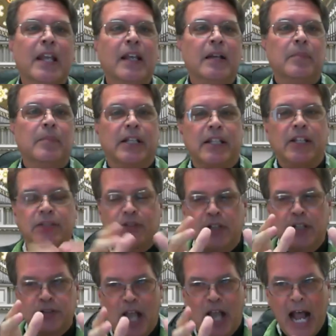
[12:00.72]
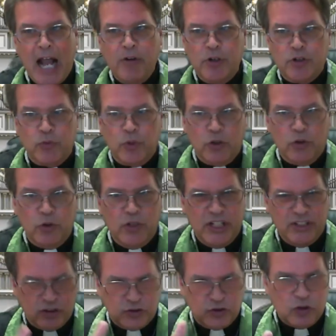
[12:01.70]
But this Irish recruit,
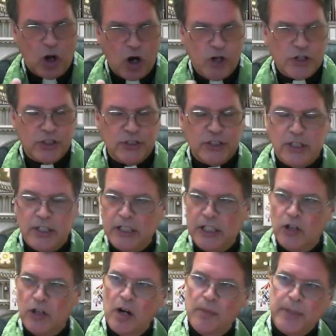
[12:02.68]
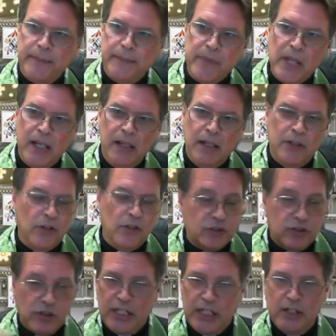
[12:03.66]
he's a sergeant in the army. They're
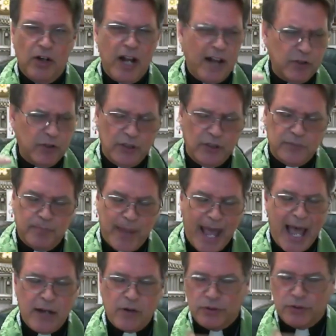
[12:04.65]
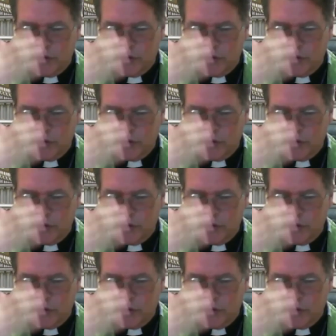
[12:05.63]
sitting there after this battle, and they're